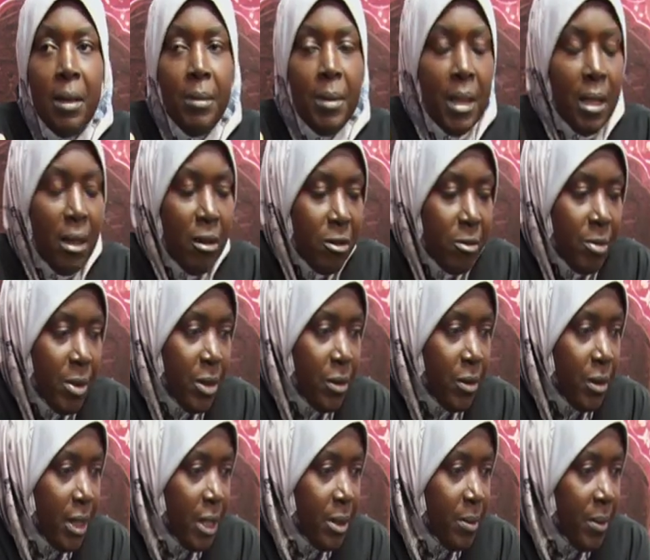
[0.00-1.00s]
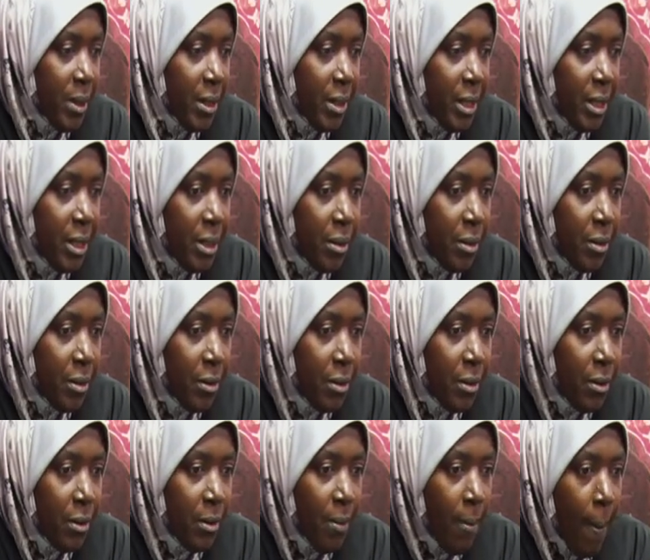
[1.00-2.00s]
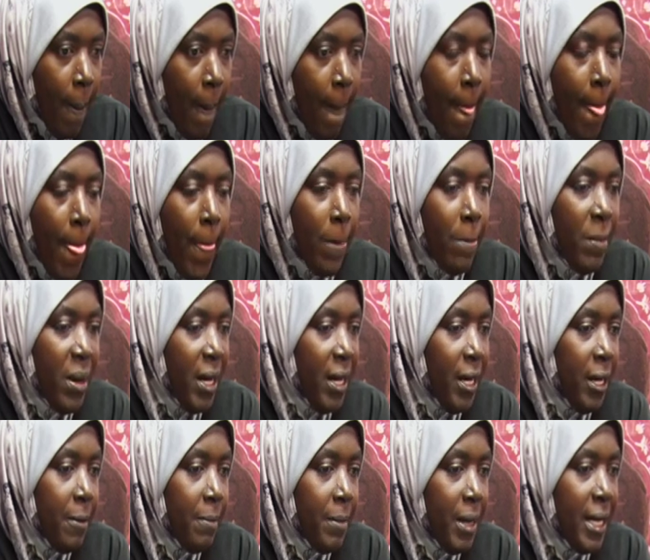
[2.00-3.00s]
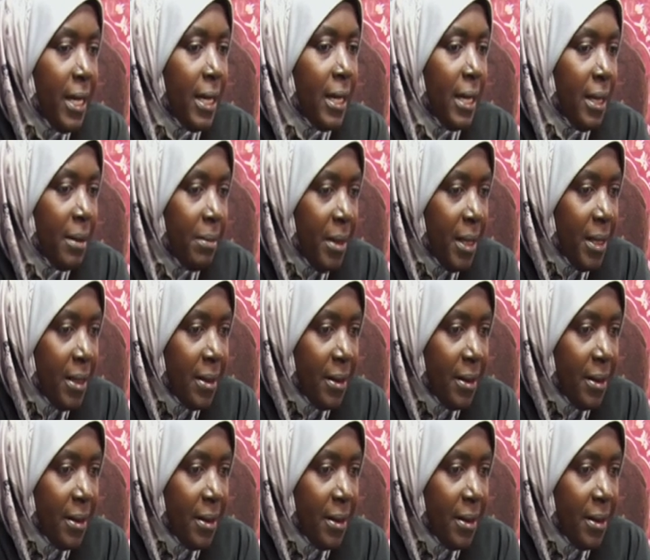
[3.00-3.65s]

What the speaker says: allows me to get married to my clan mate.